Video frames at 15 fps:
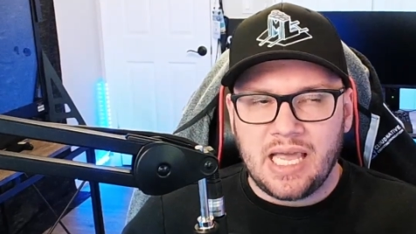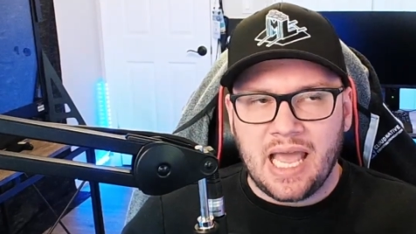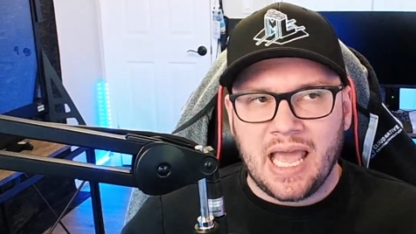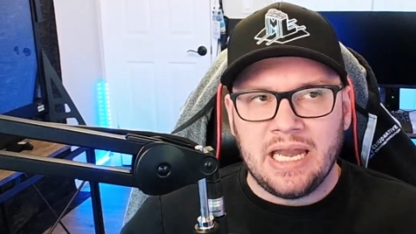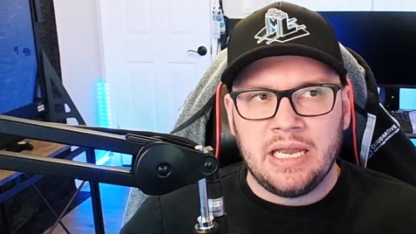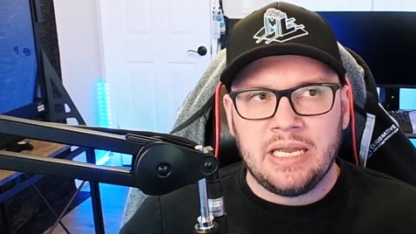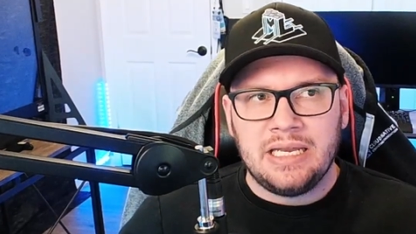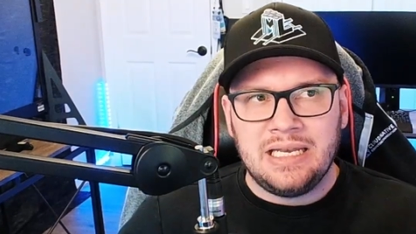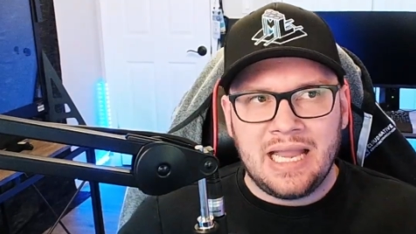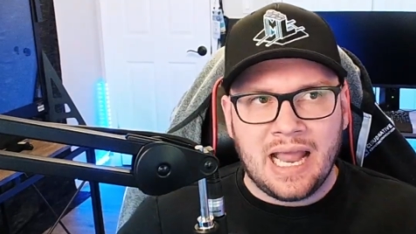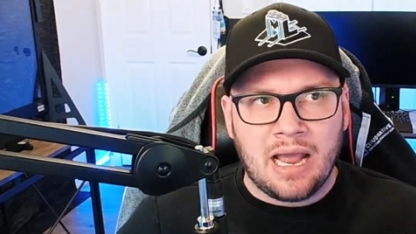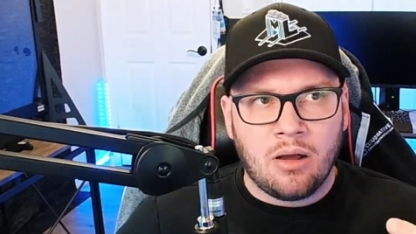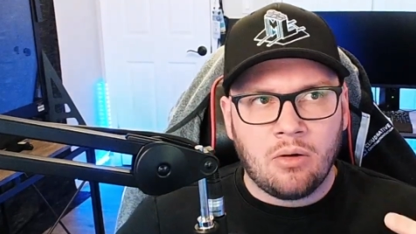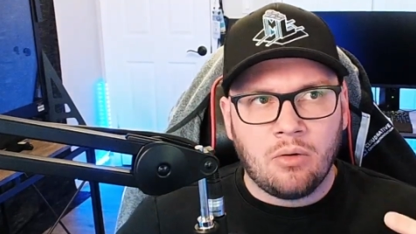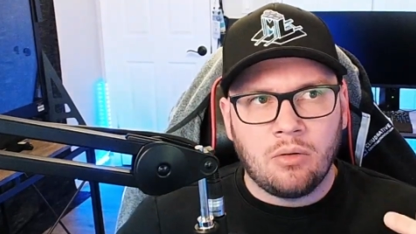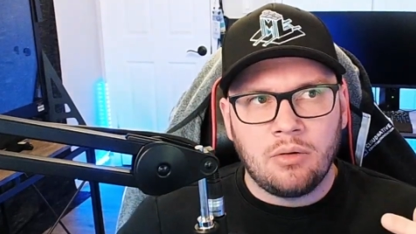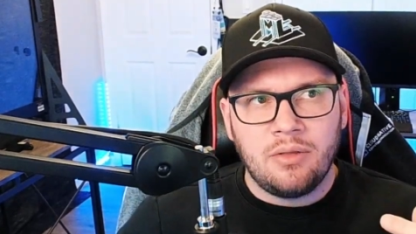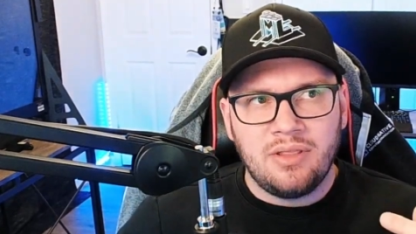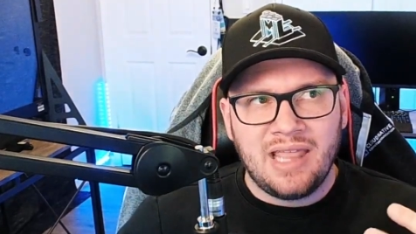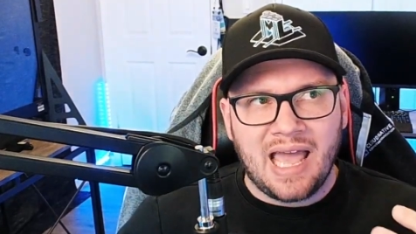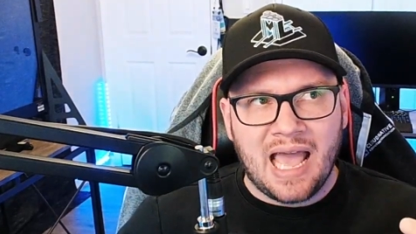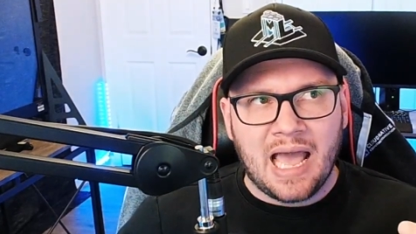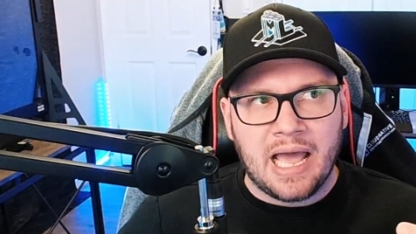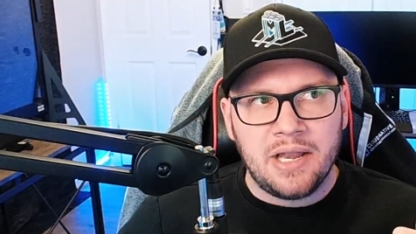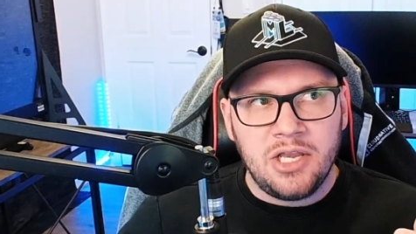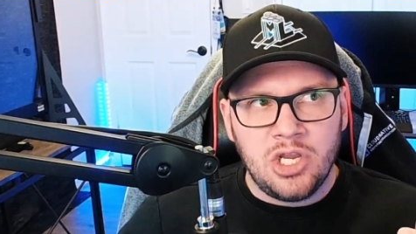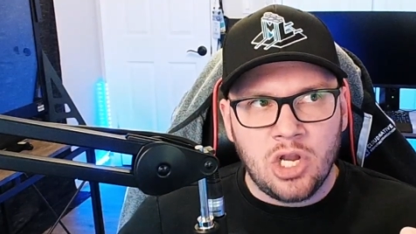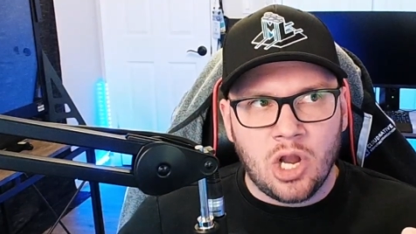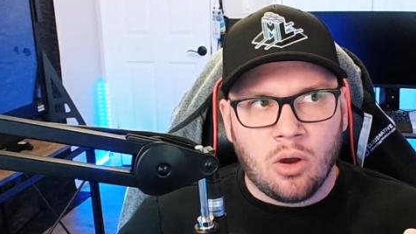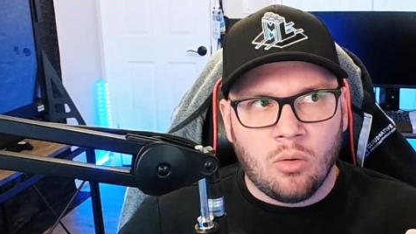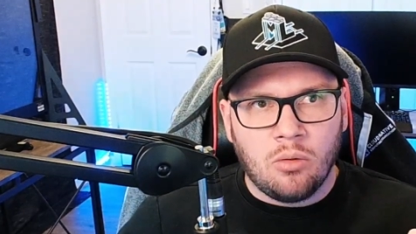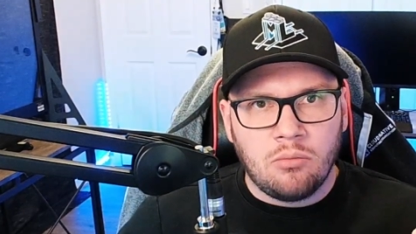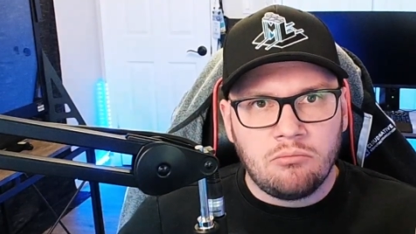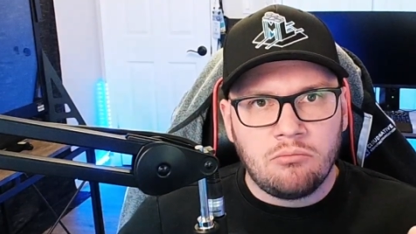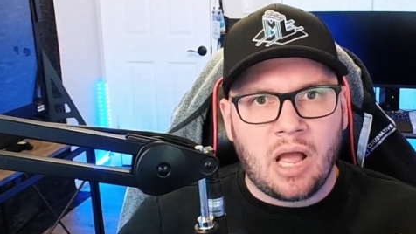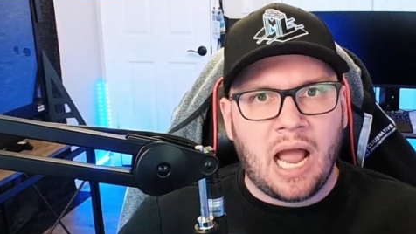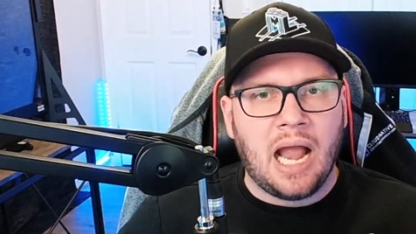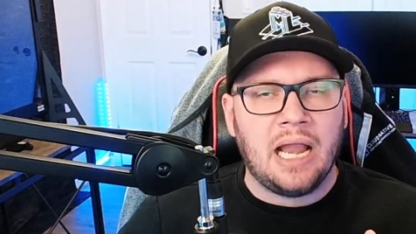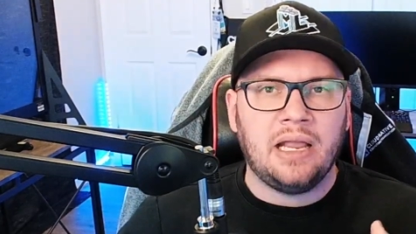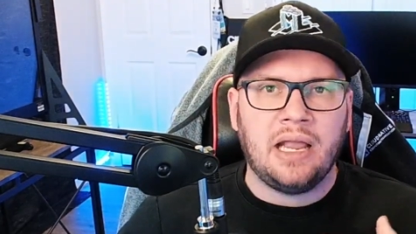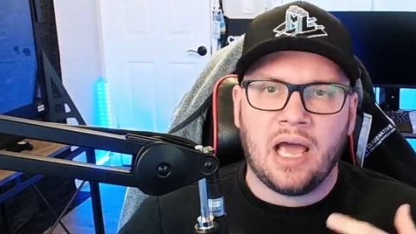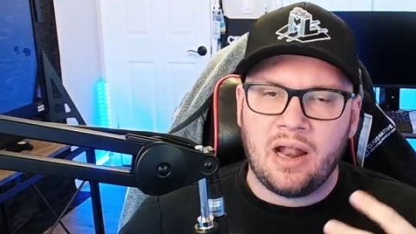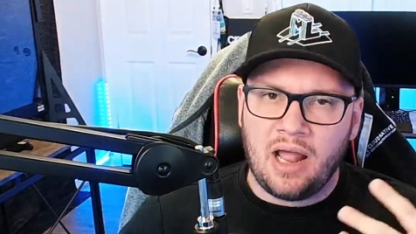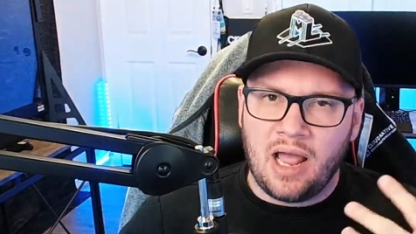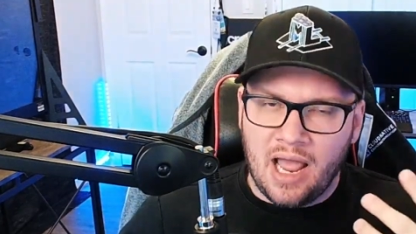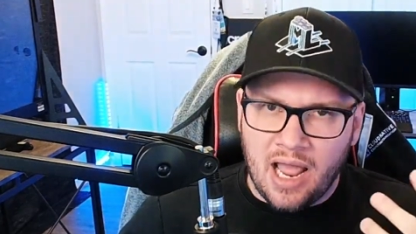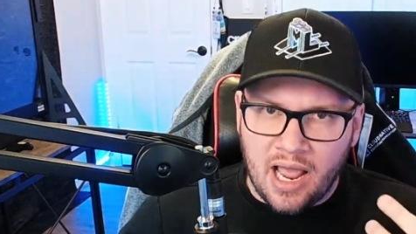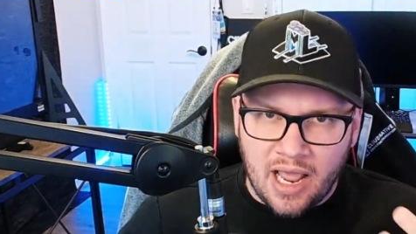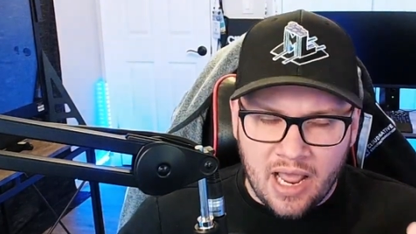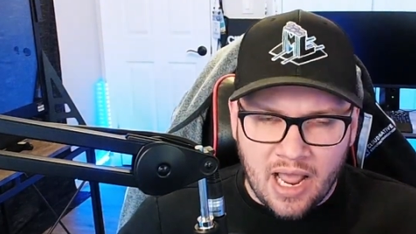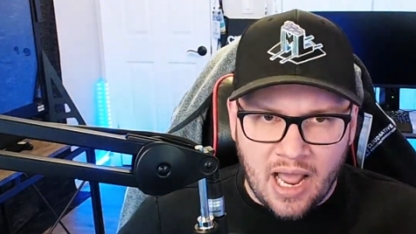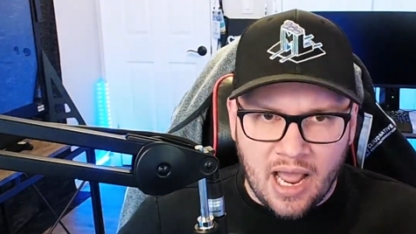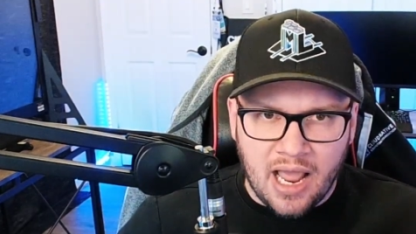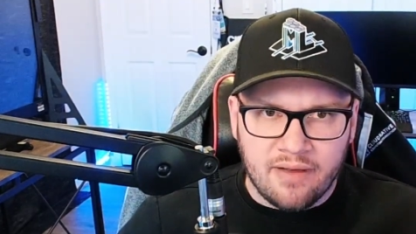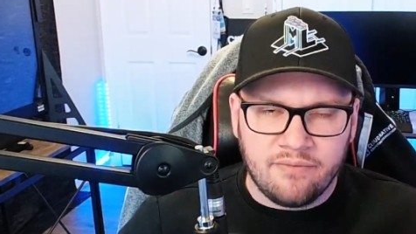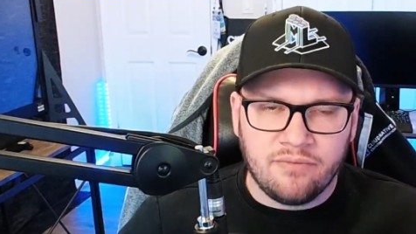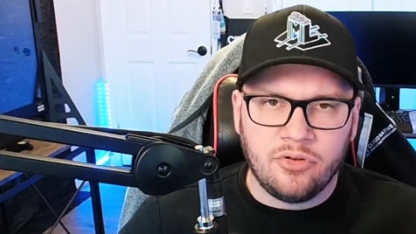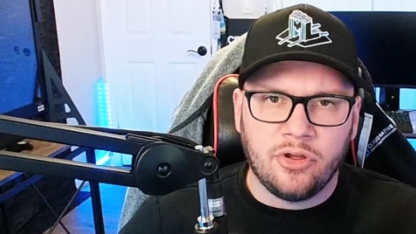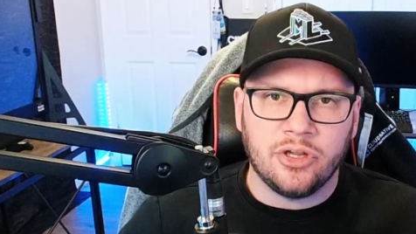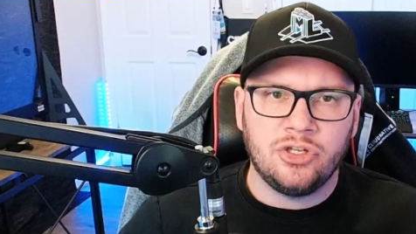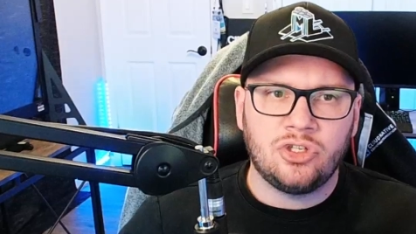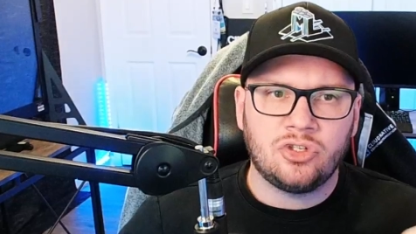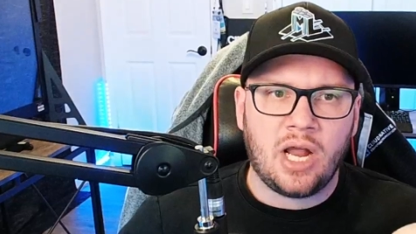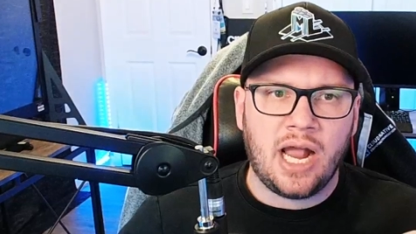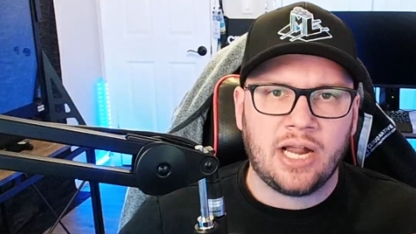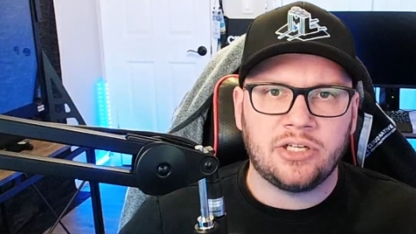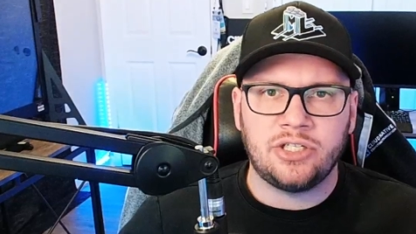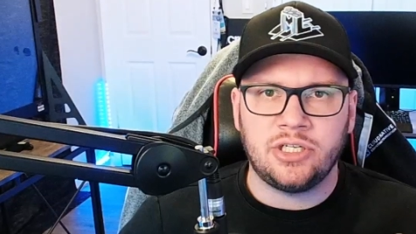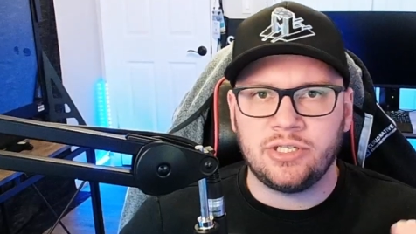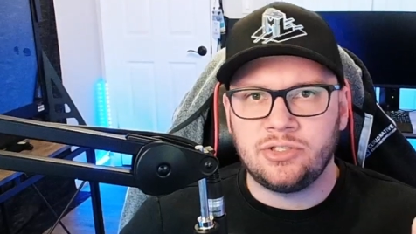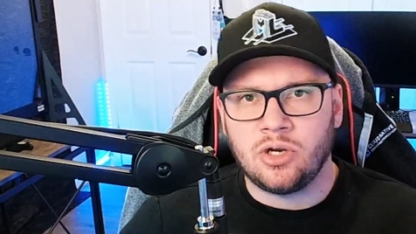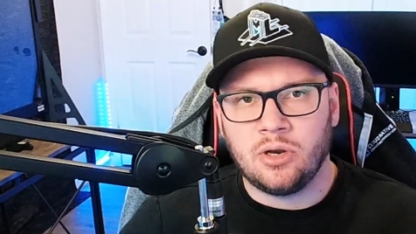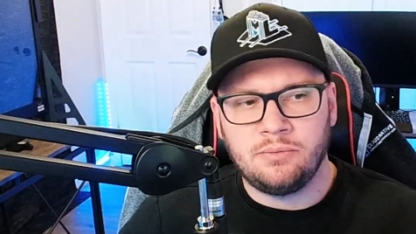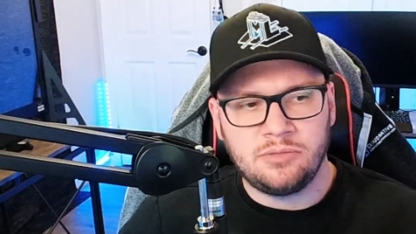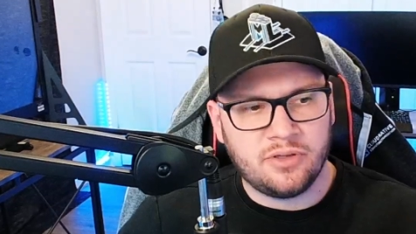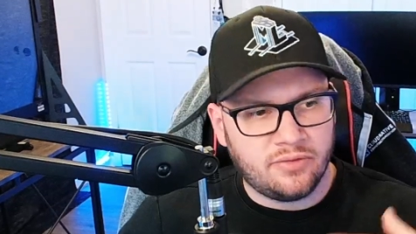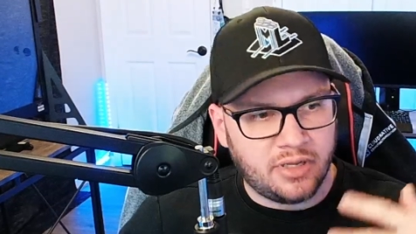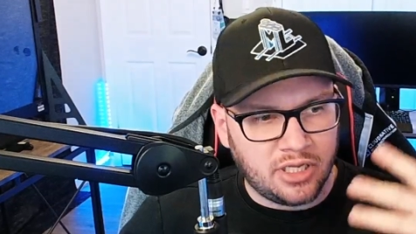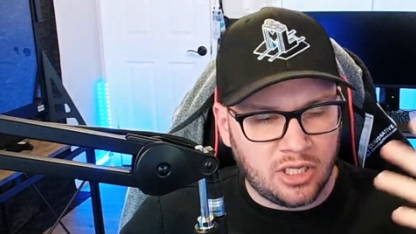And now that, I have good traction in terms of like,